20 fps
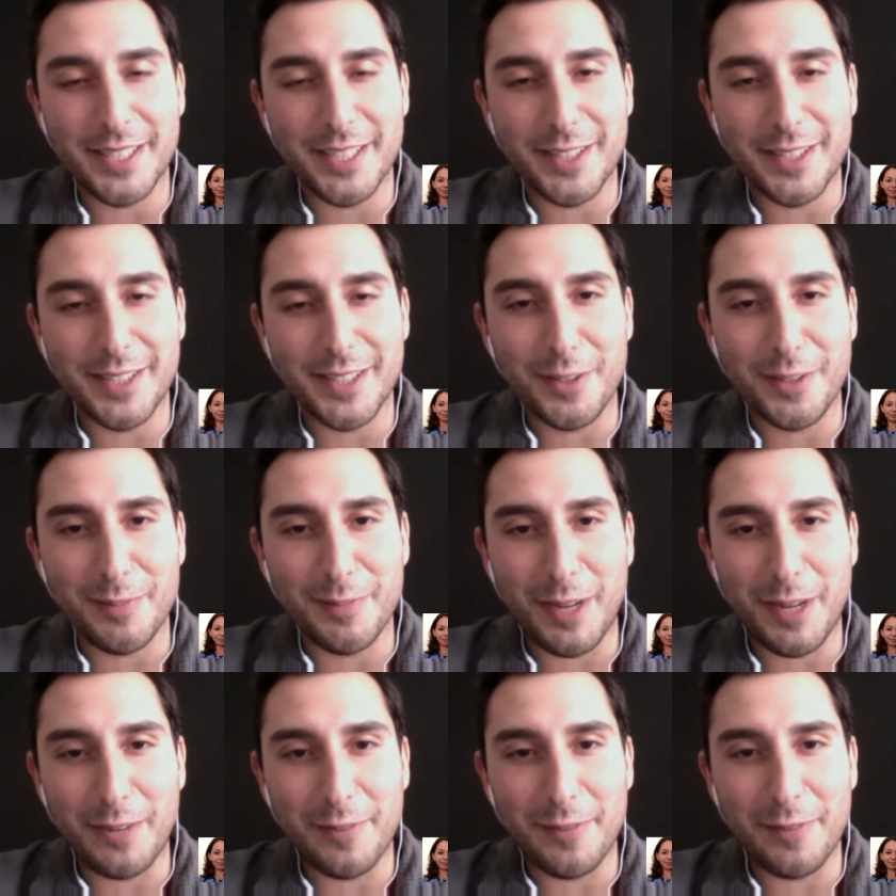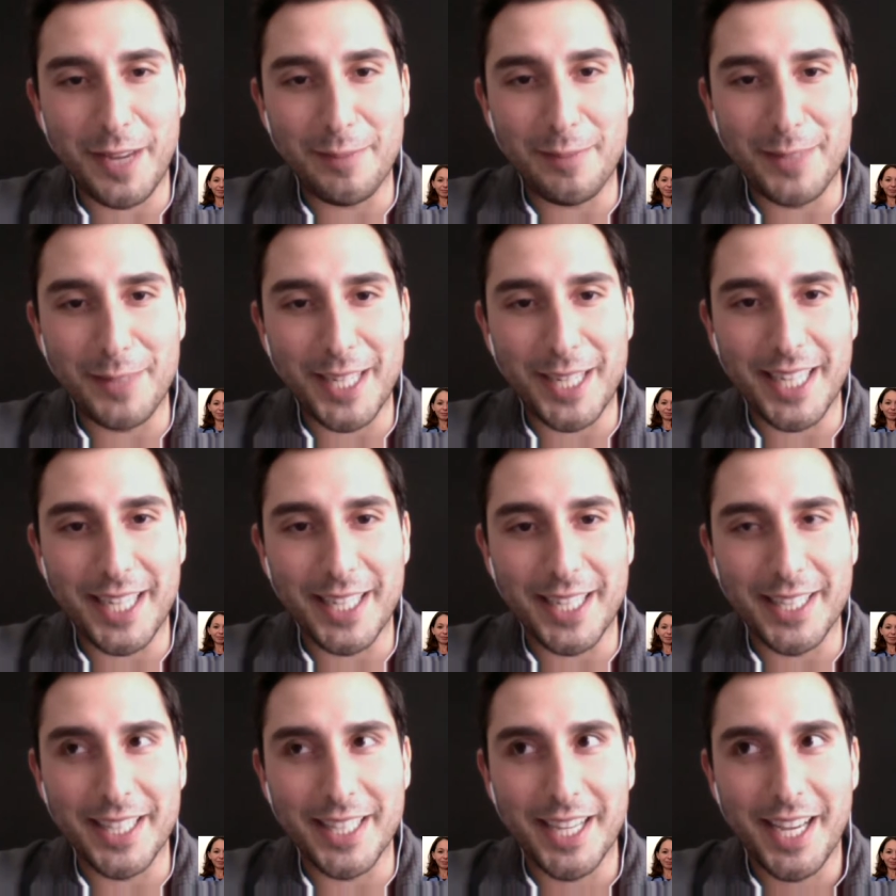at all in my family.
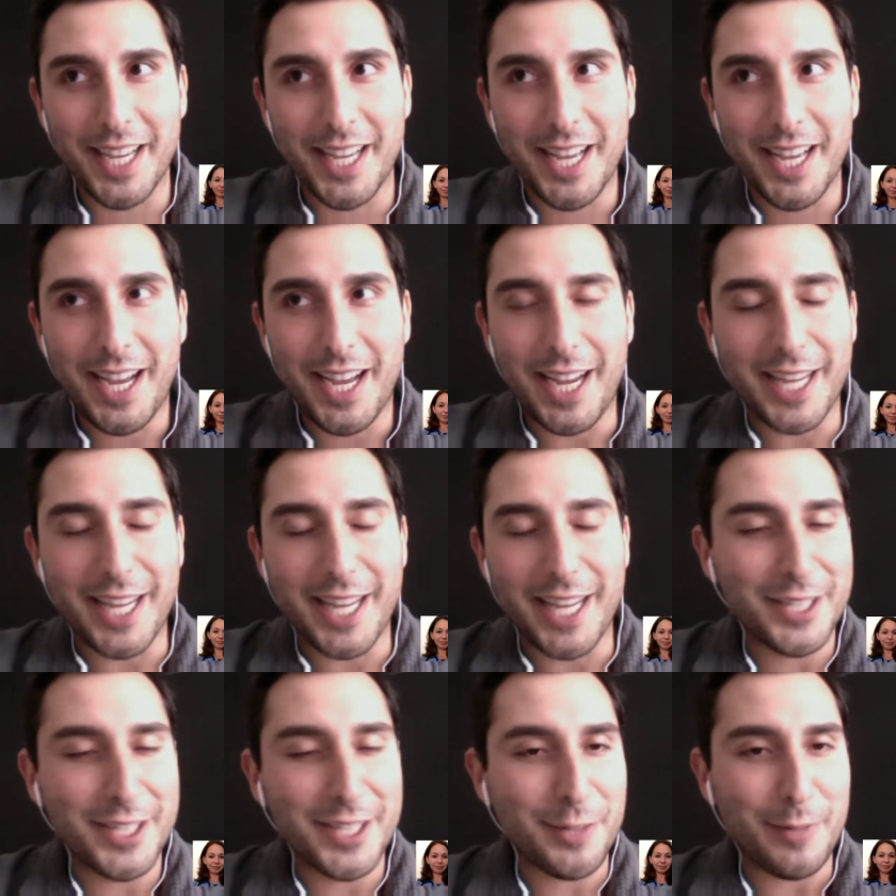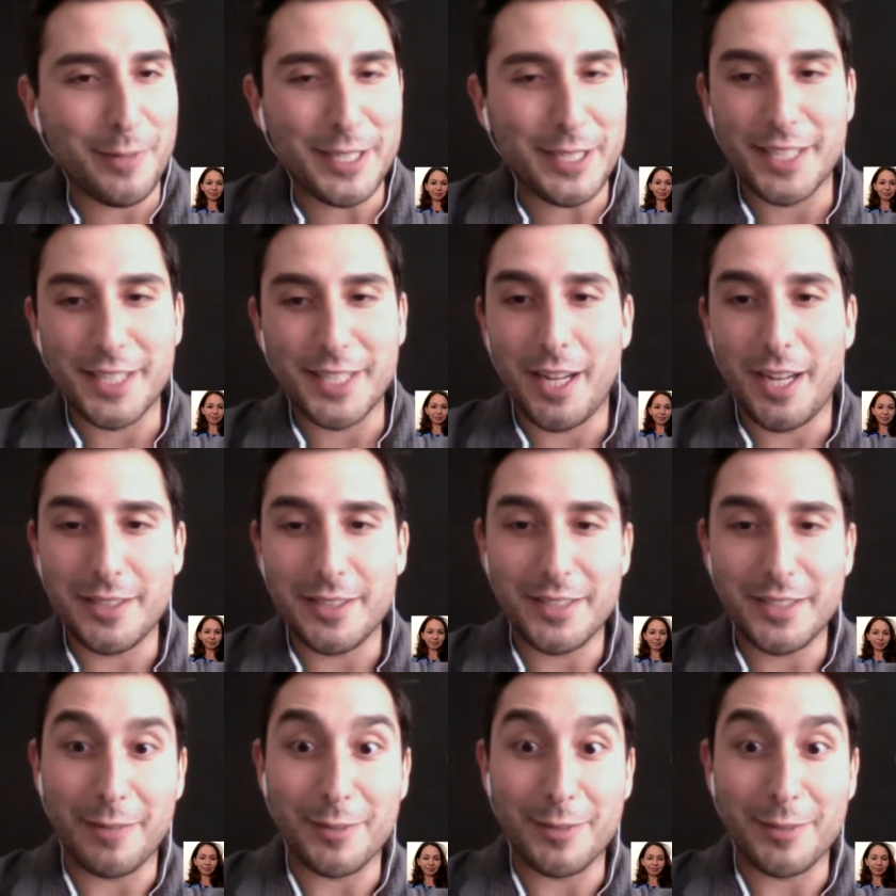And I initially went to college,